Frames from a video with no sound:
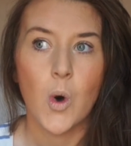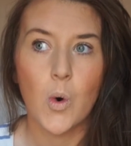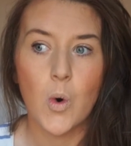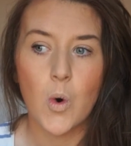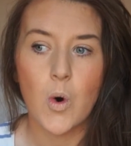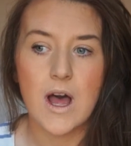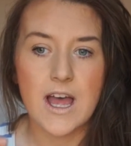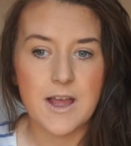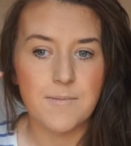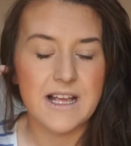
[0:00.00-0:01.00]
Or
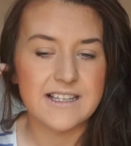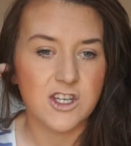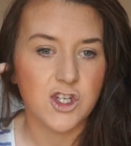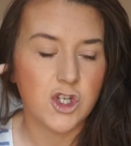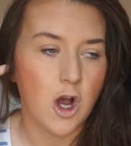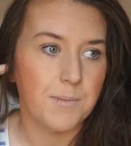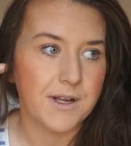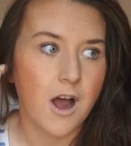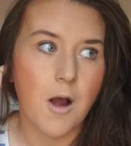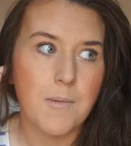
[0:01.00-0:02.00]
there's a shop, I
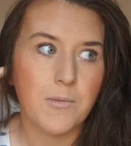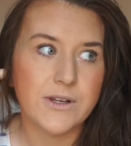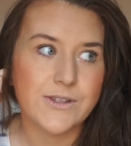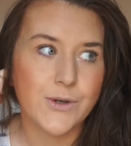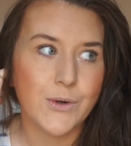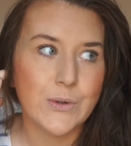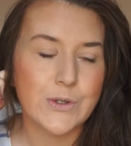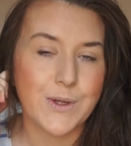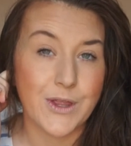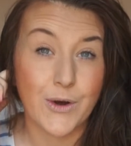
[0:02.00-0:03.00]
can't remember what it's called,
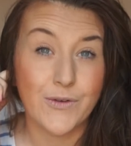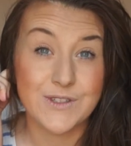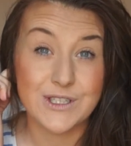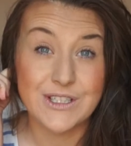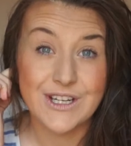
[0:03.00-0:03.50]
but they're often,